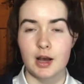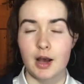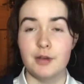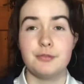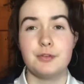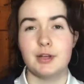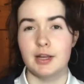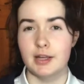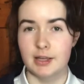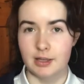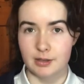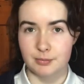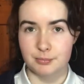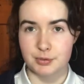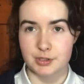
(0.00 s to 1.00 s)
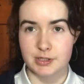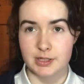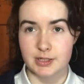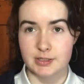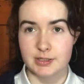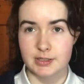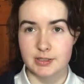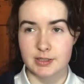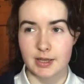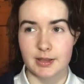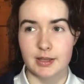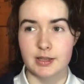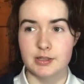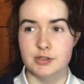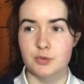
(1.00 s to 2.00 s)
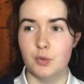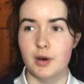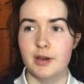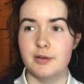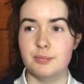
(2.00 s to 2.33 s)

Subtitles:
I feel like I can predict it. I think it's quite